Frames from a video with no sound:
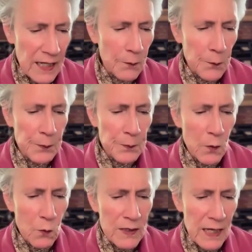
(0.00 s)
It
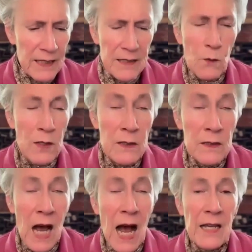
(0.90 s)
was
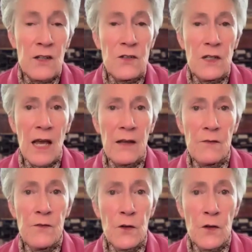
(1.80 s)
its highest at
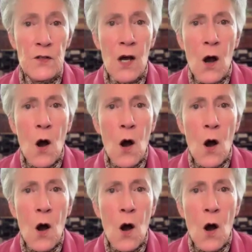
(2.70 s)
first.